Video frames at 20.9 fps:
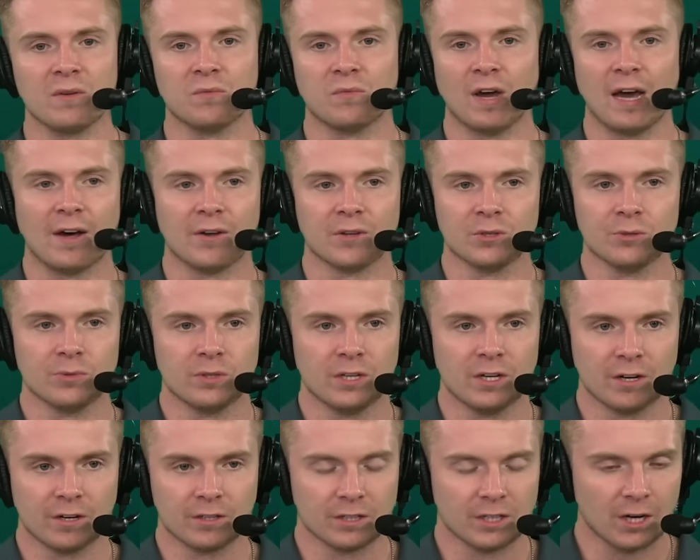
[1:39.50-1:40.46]
value
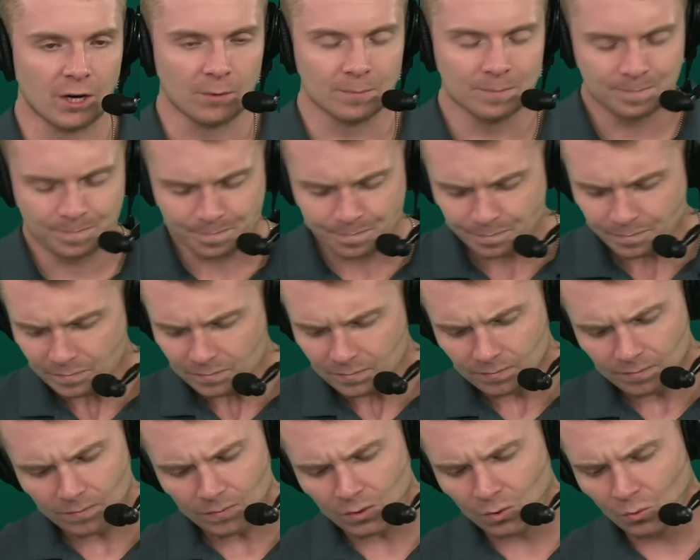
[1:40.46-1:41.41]
here.
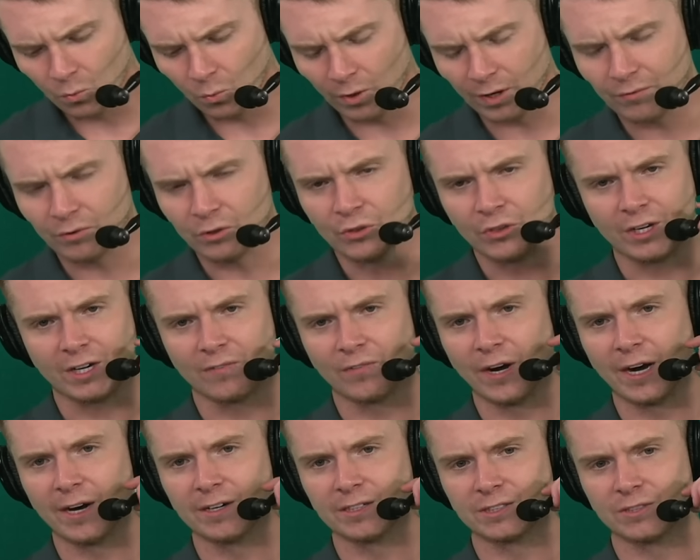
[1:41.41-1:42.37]
Whatever you think of
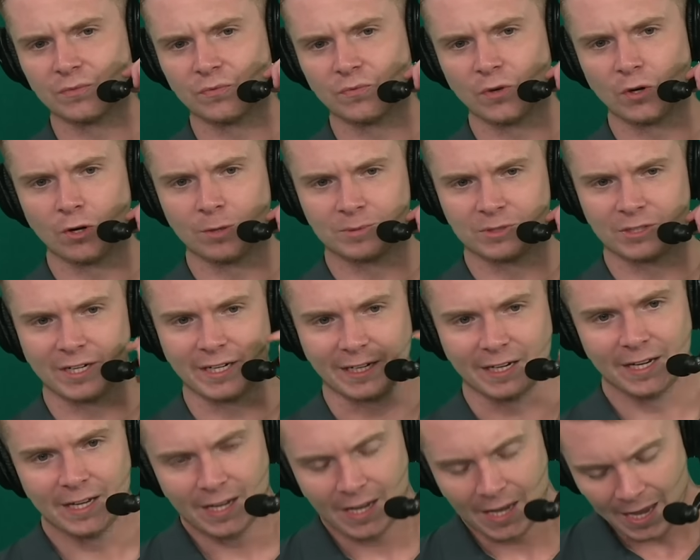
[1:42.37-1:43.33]
Harrison Phillips,
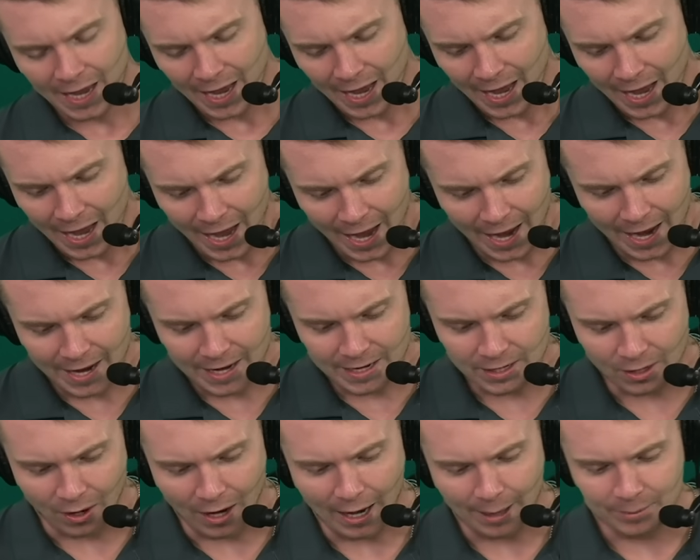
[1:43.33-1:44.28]

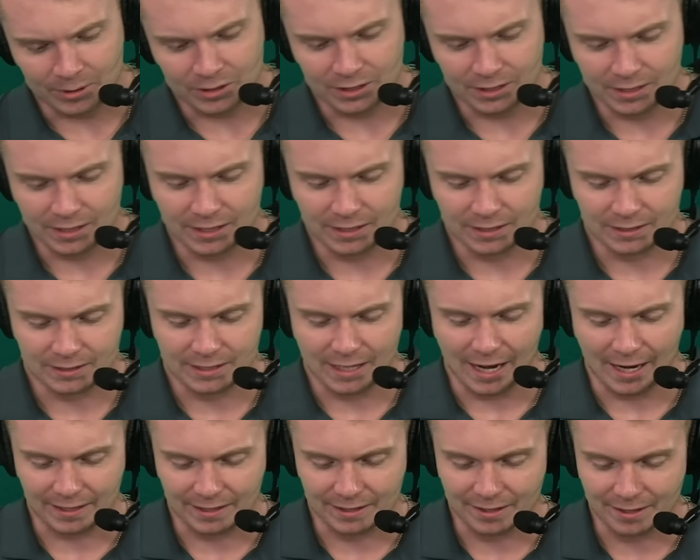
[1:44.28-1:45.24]
obviously he is
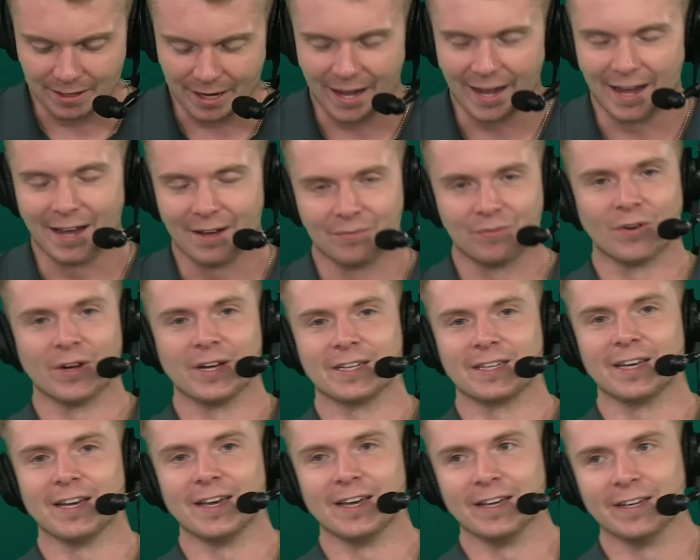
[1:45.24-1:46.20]
not going to have
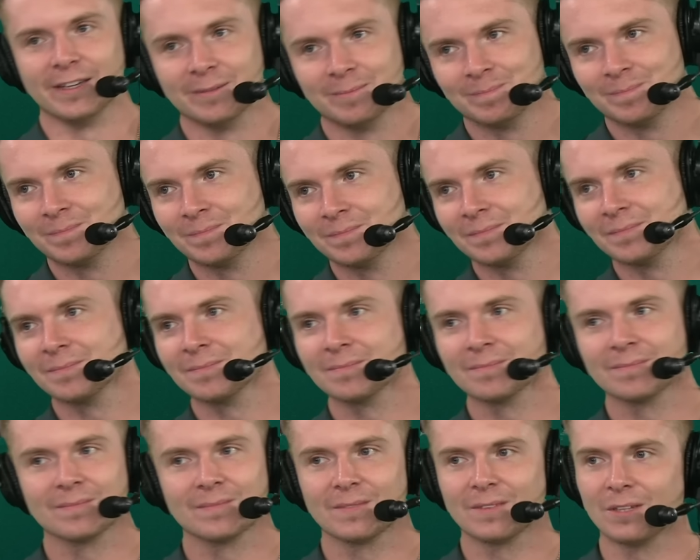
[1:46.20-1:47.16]
a
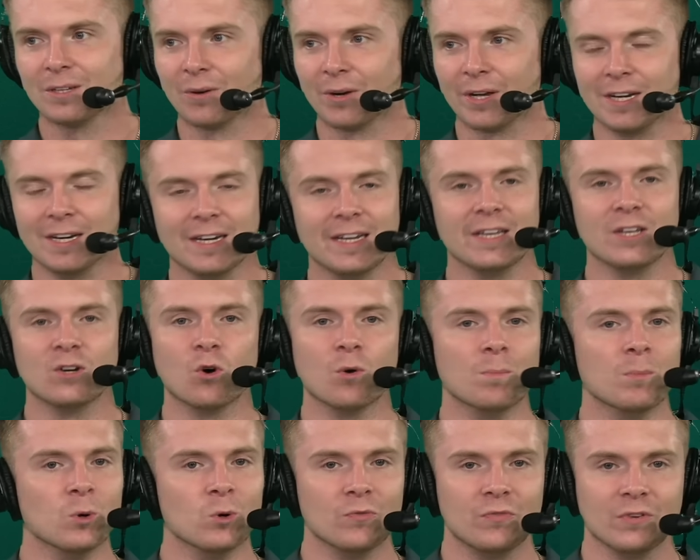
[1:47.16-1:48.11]

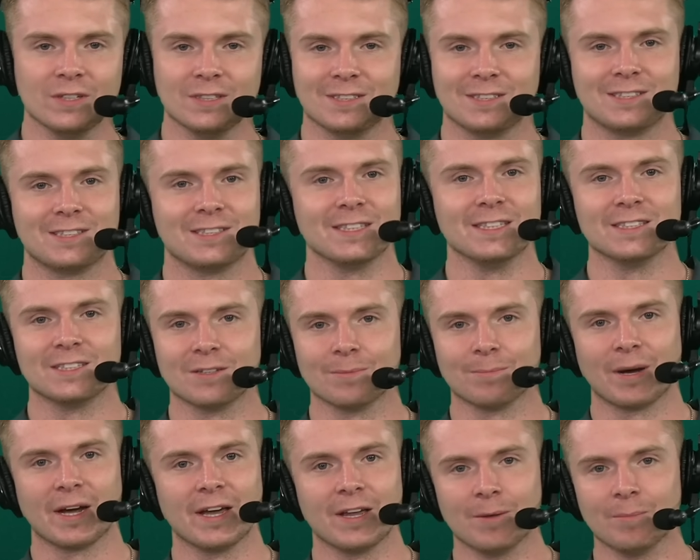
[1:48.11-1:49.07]
needle-moving season
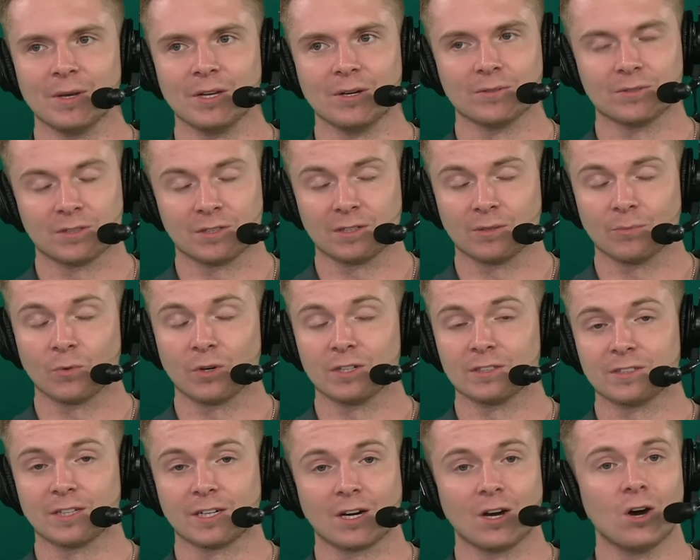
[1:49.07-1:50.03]
by any means where
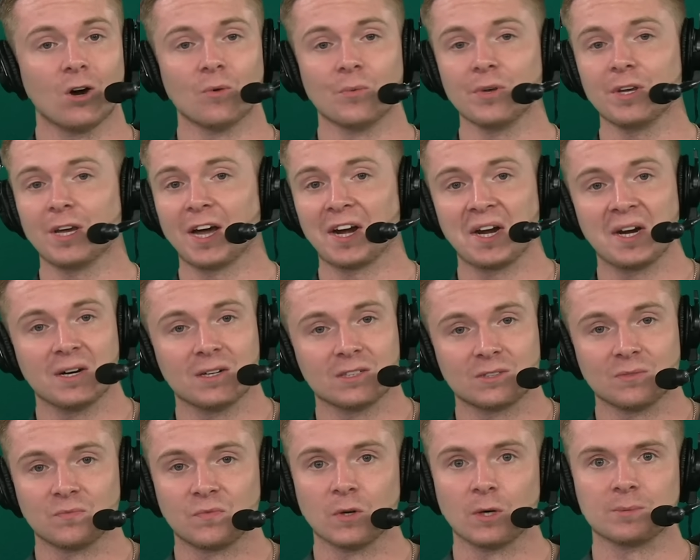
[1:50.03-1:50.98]
it's like, oh, we got
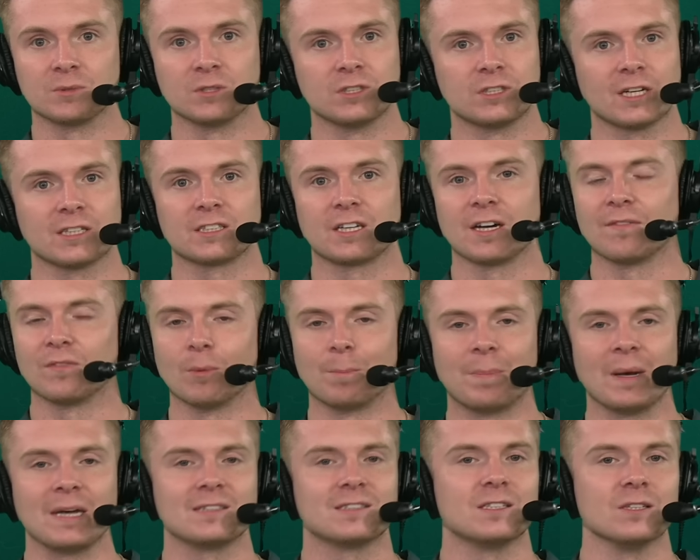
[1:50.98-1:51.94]
Harrison Phillips. The Jets could have the
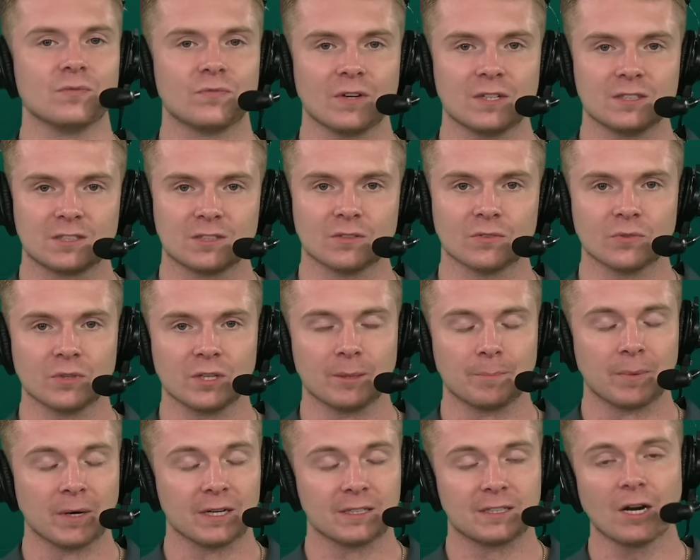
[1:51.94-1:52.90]
best defense in the league.
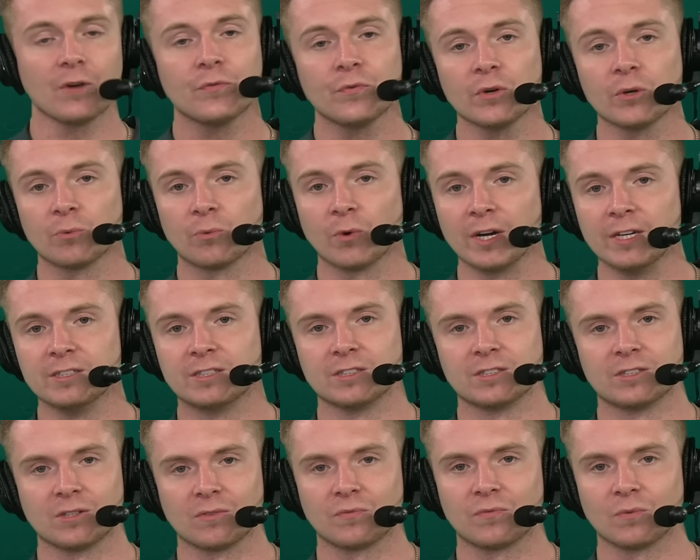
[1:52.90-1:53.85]
But it definitely
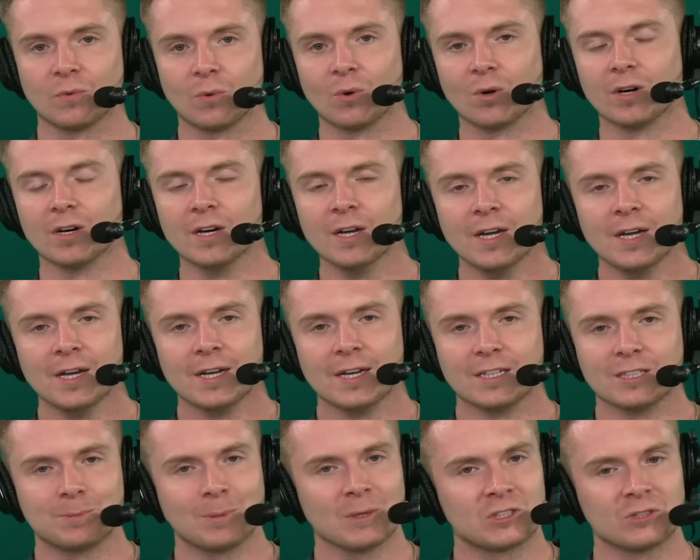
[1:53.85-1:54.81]
raises their floor,
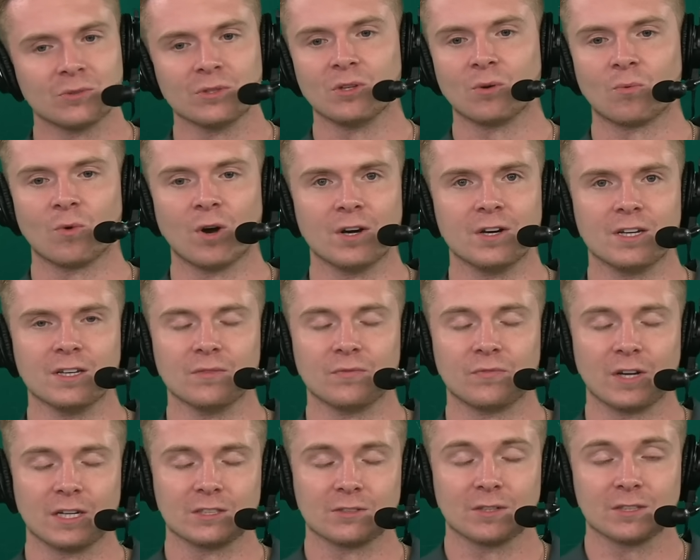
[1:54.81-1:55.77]
especially the run
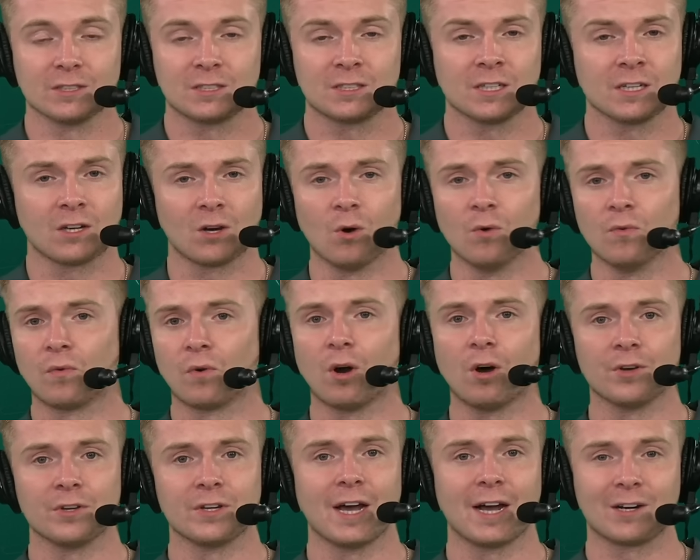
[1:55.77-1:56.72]
defense. So I just think
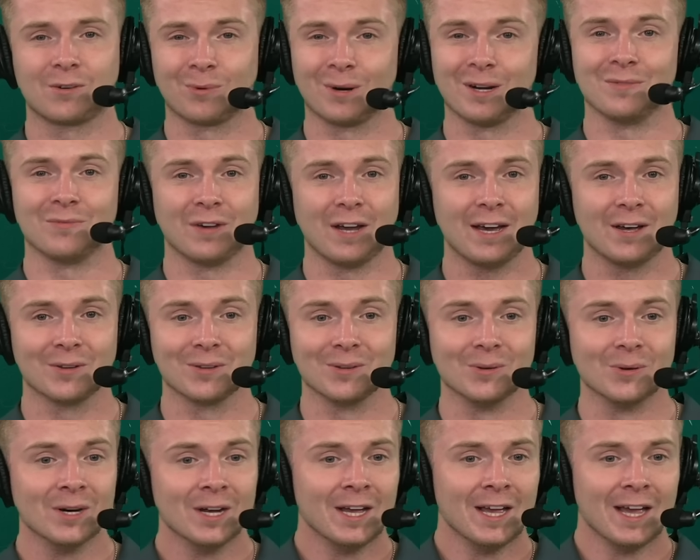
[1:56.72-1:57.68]
overall you got great
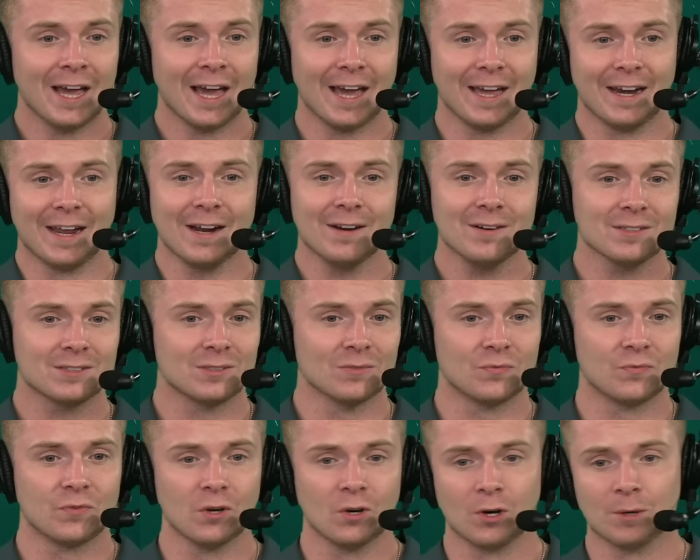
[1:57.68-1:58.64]
value. And Harrison
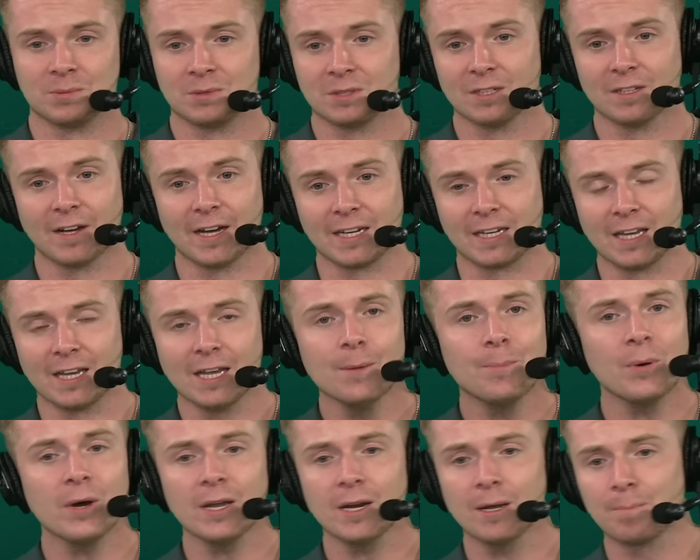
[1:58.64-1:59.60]
Phillips, he
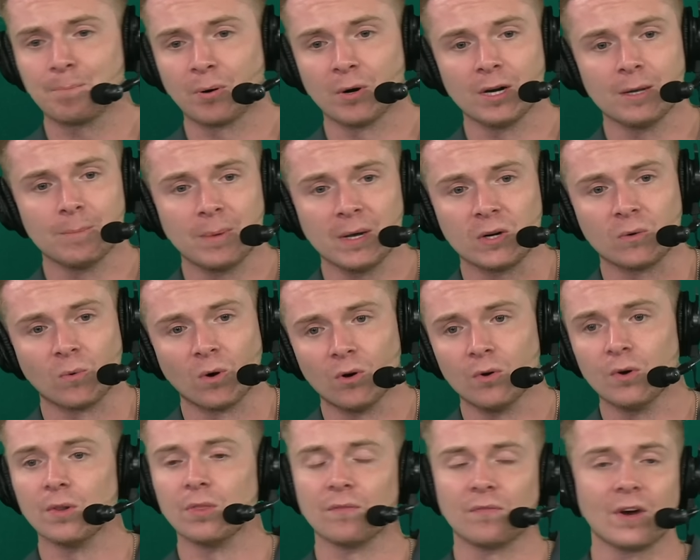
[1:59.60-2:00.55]
played a pretty big
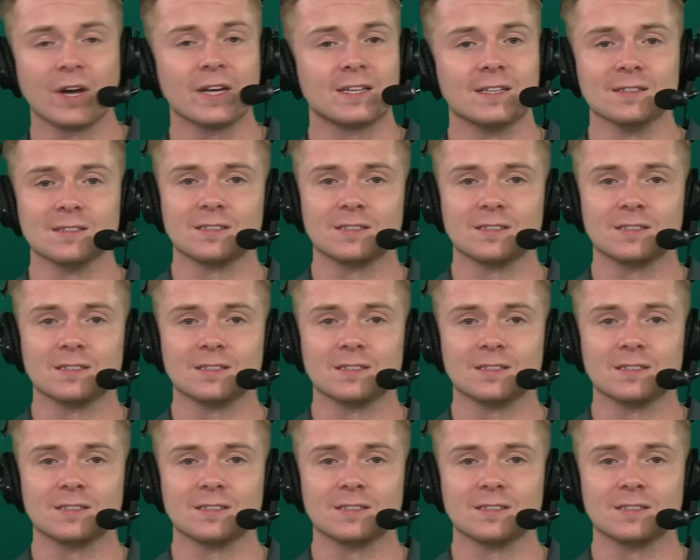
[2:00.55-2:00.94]
role in the Vikings